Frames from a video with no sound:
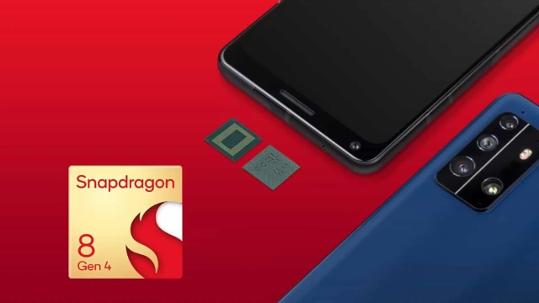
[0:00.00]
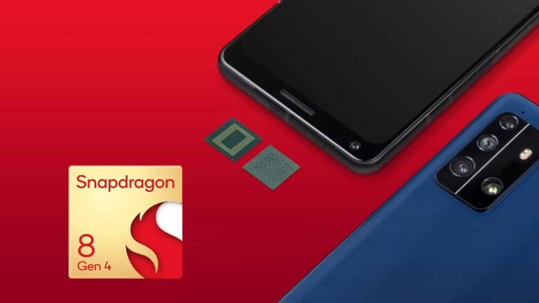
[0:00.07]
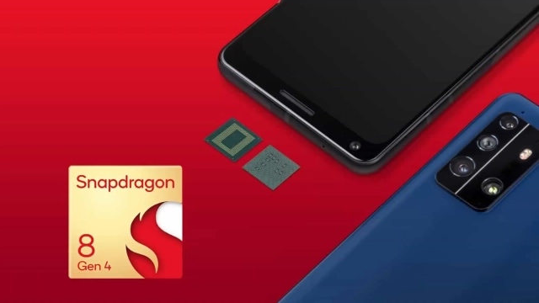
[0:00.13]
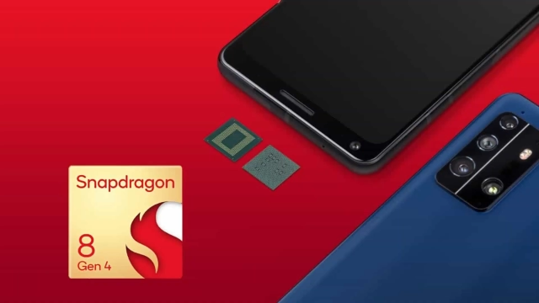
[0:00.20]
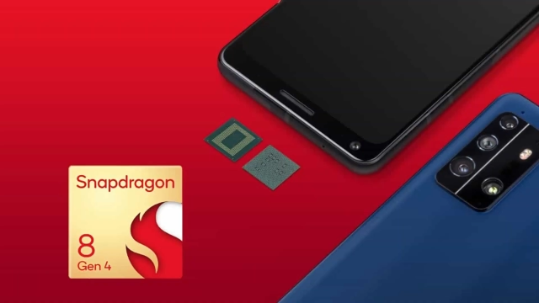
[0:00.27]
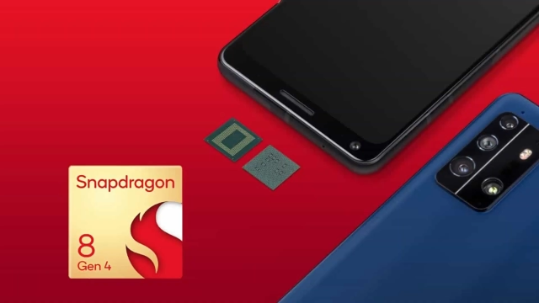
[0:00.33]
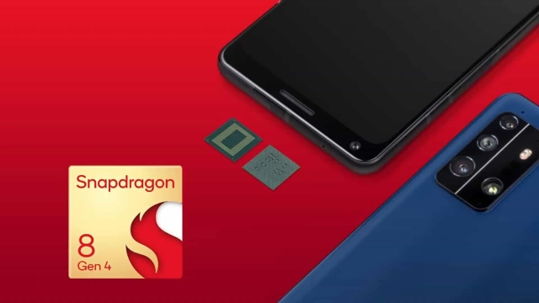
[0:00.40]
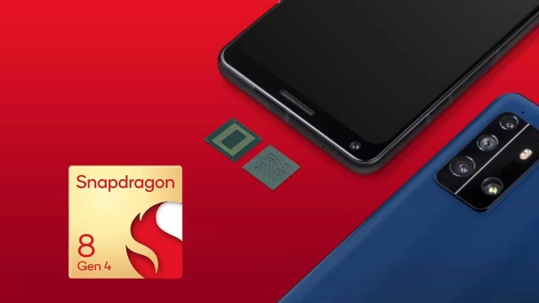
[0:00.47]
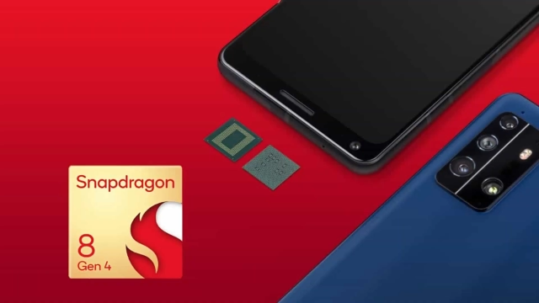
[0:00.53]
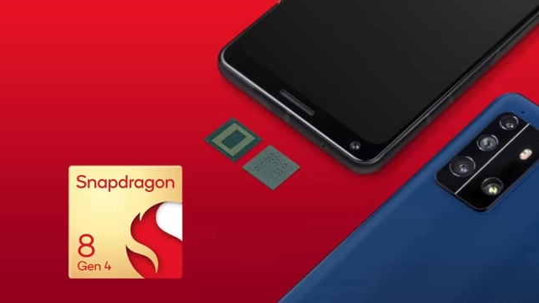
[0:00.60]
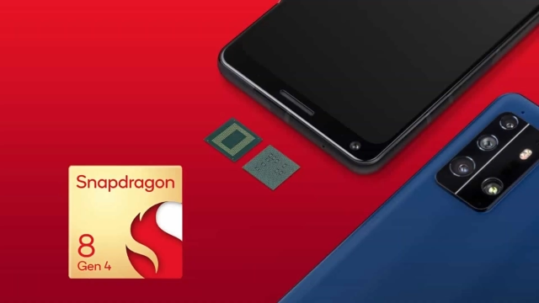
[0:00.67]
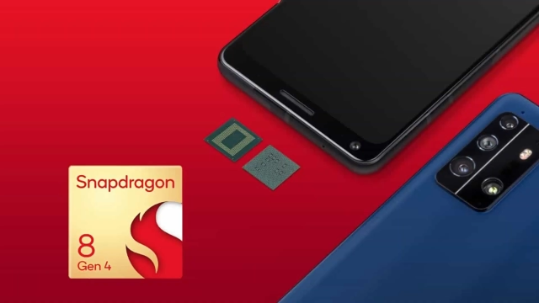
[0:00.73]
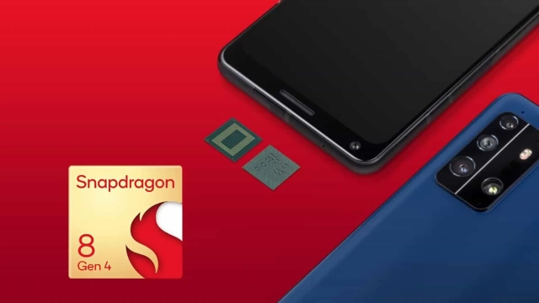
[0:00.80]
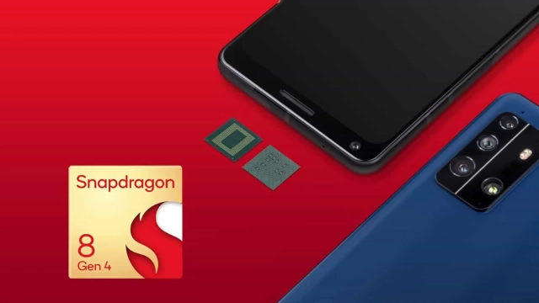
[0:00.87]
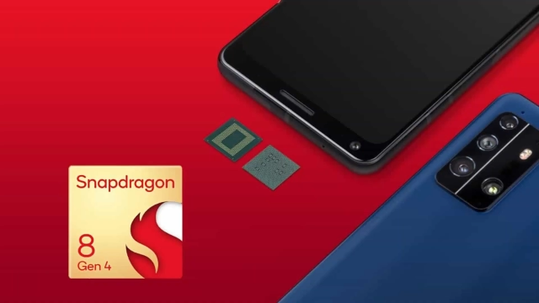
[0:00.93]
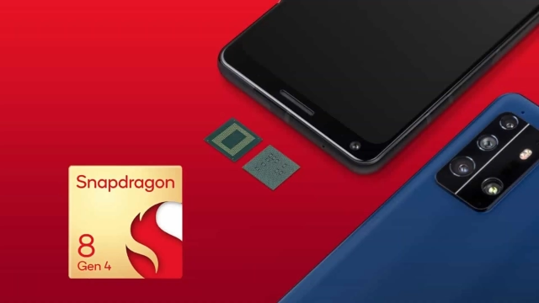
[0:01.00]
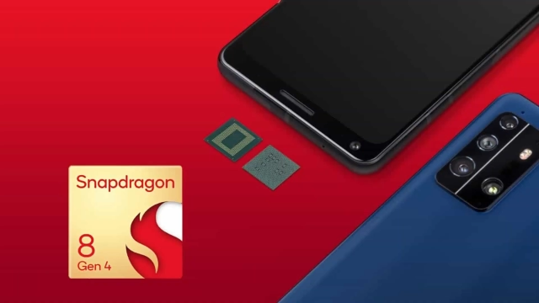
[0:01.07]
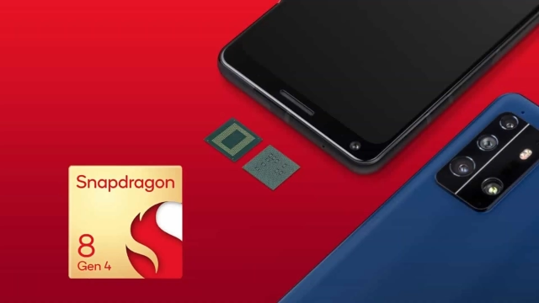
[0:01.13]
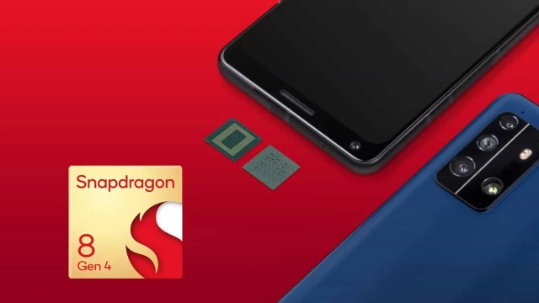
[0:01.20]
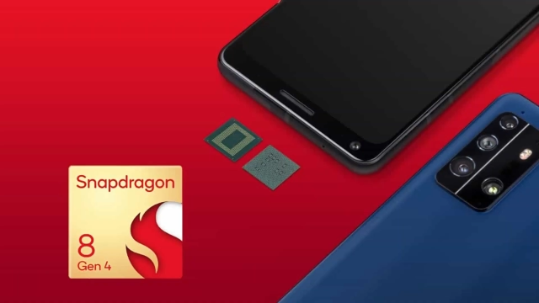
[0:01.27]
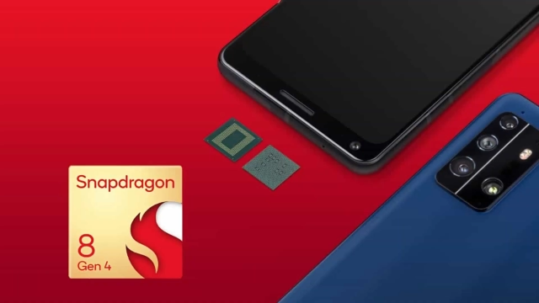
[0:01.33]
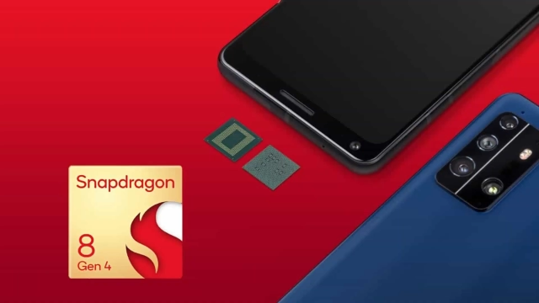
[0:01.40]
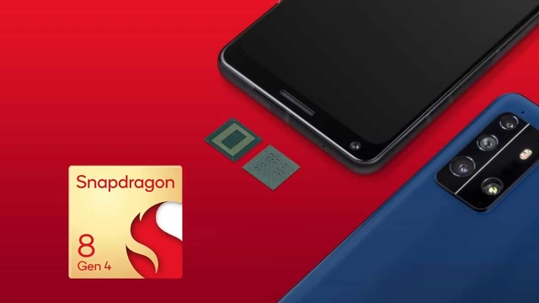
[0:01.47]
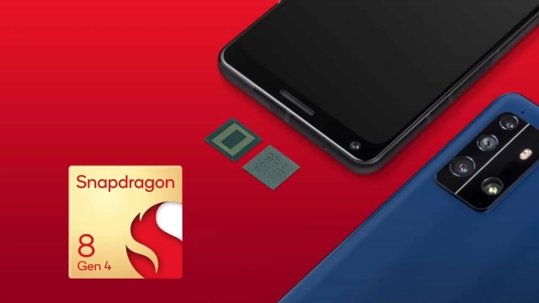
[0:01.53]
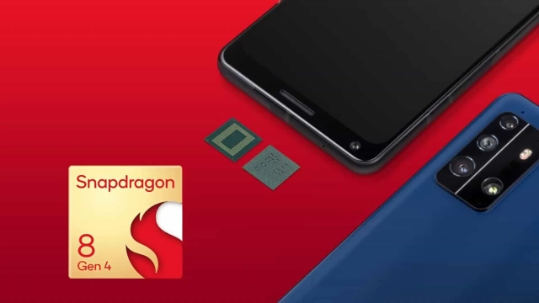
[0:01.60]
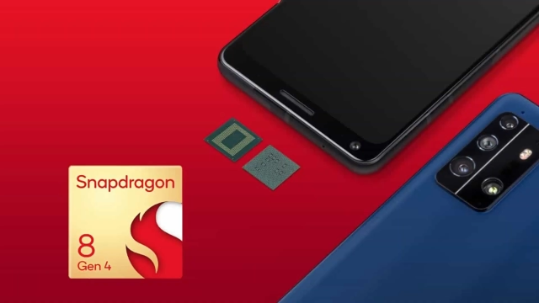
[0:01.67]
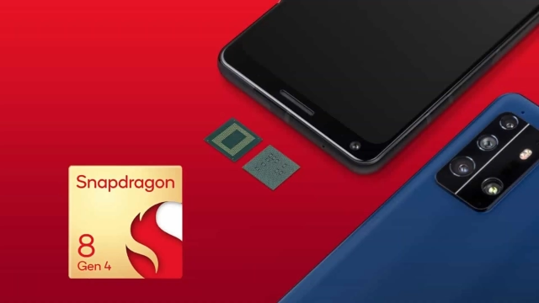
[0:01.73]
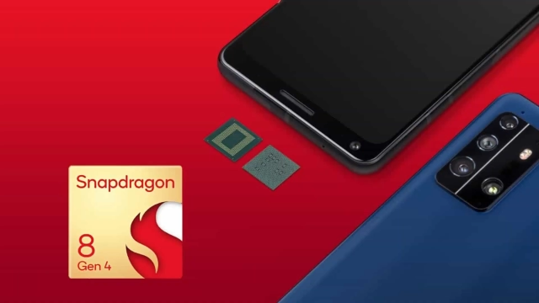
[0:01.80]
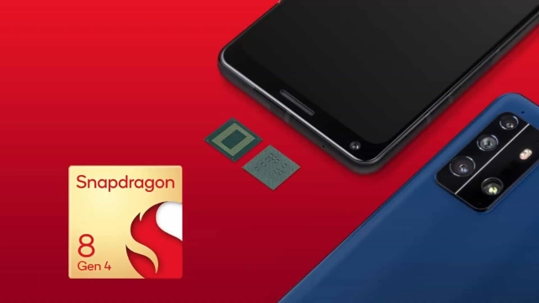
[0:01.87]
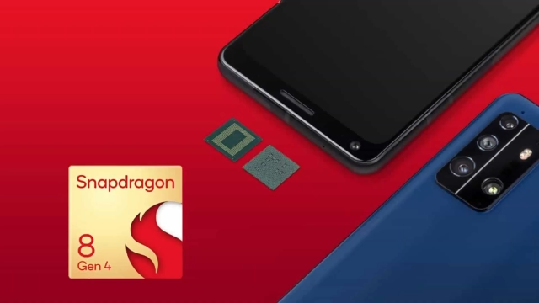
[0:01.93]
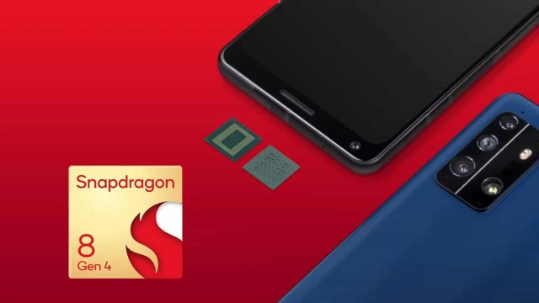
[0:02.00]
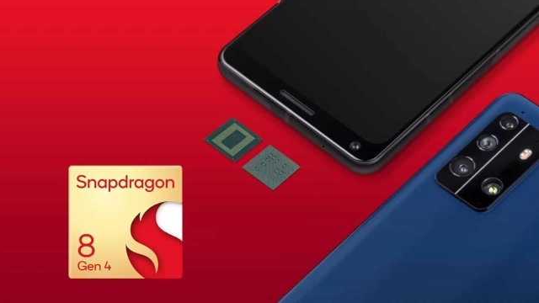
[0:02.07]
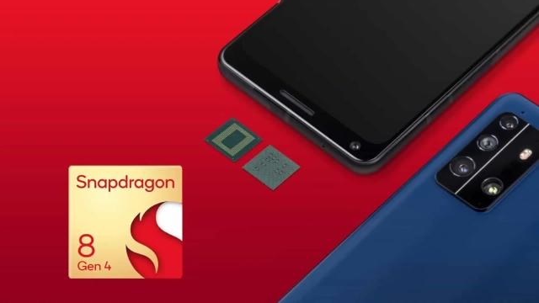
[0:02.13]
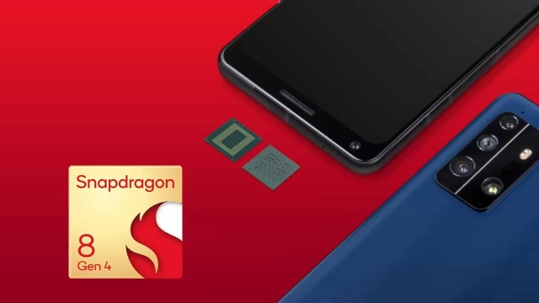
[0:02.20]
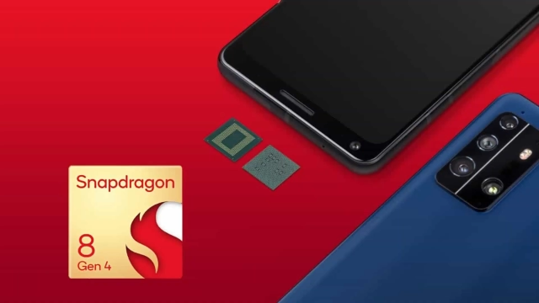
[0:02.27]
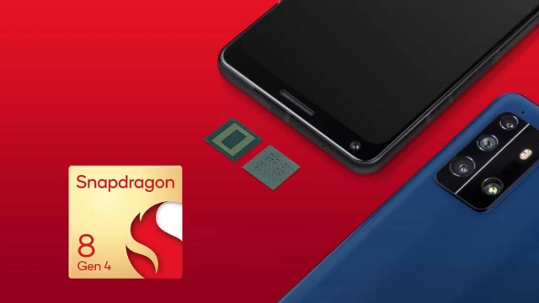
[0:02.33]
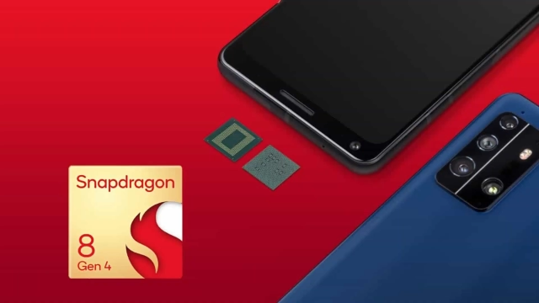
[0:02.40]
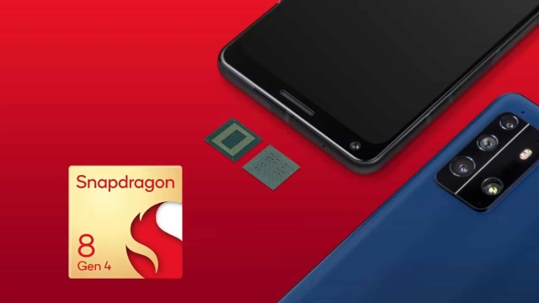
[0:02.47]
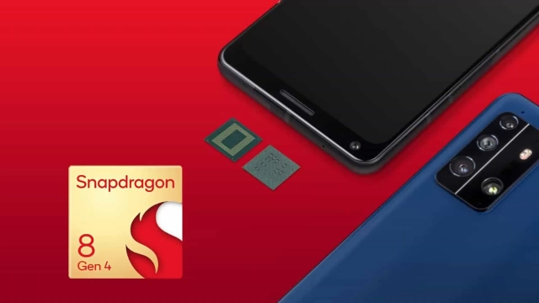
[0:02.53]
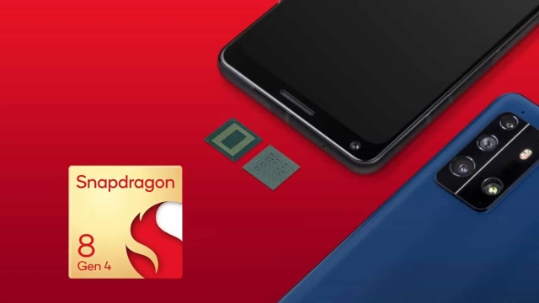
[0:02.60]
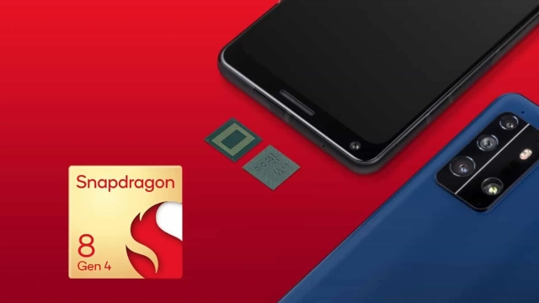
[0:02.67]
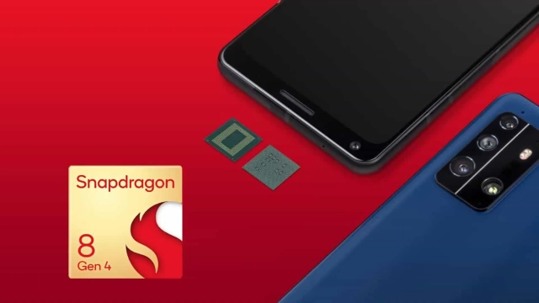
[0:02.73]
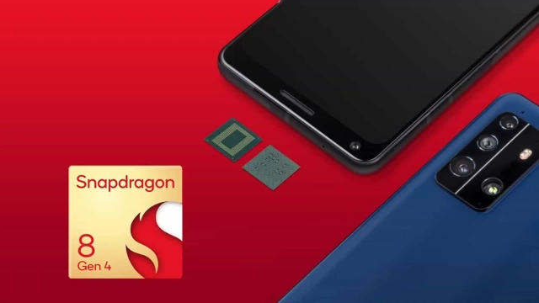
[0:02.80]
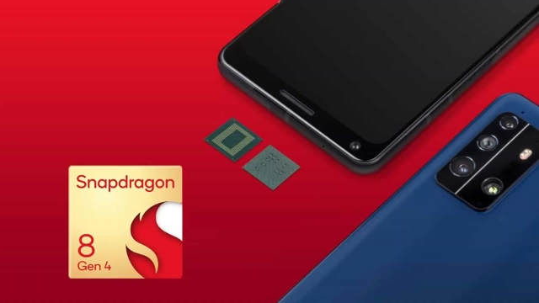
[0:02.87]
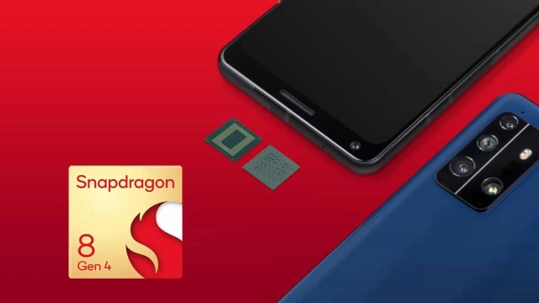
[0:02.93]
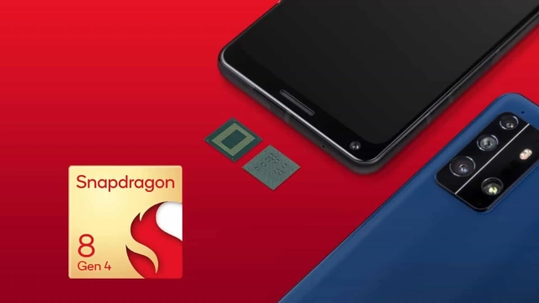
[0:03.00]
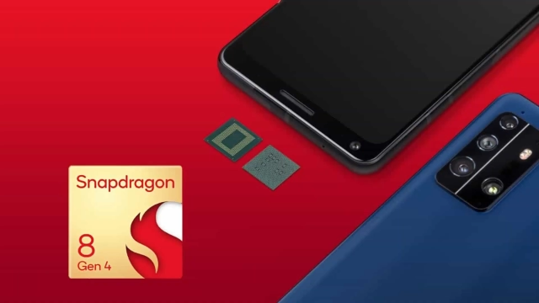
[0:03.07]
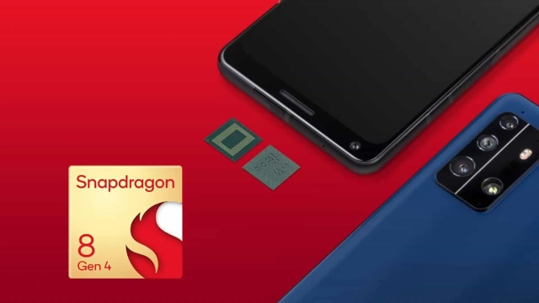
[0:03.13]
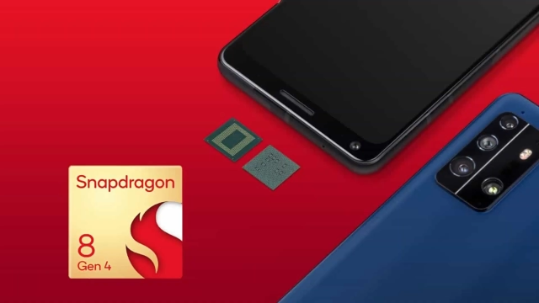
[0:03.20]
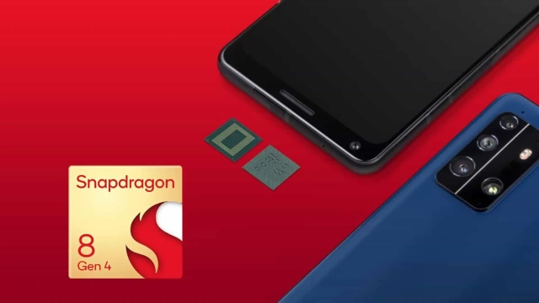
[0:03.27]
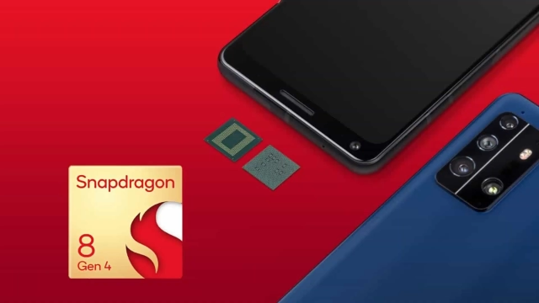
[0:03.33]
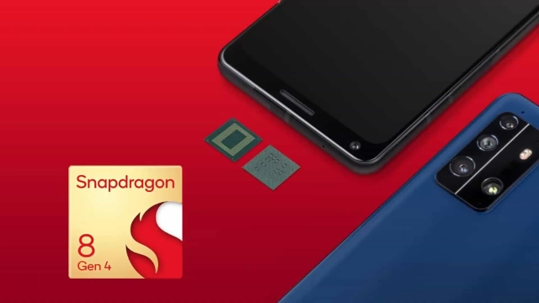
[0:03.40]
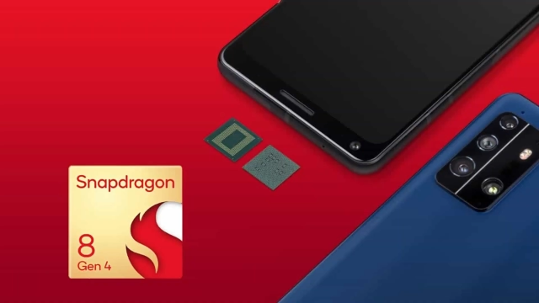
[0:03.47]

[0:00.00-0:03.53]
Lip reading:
Nobody's mouth can be seen.